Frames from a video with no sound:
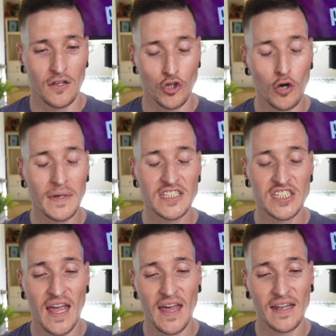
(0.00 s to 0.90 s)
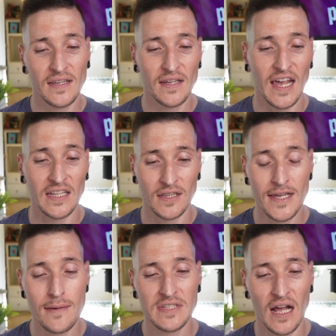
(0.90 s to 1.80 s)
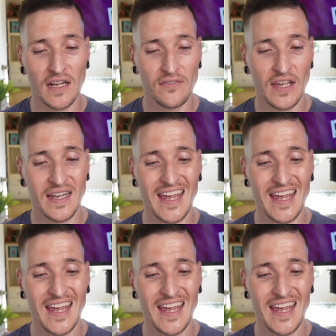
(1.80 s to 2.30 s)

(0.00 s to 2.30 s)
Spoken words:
Lauren Chen and Liam Donovan